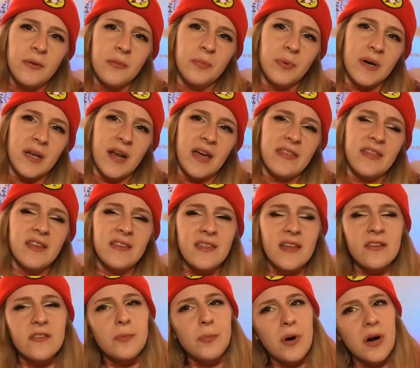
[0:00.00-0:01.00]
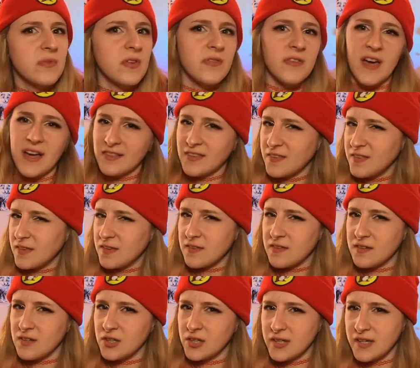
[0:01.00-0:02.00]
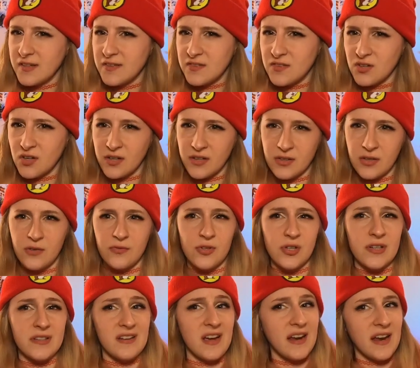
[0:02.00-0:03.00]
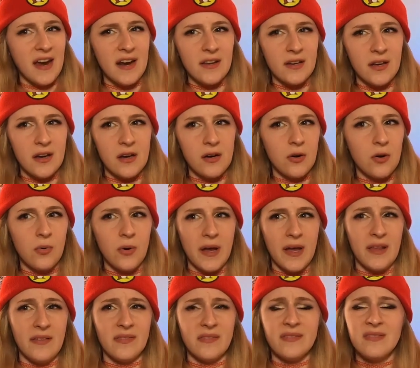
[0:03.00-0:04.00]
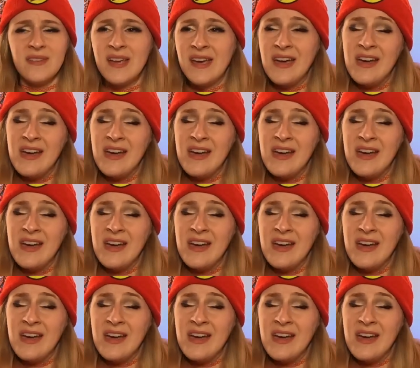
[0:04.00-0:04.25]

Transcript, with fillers: But I think that's the fact that the series started over a decade ago and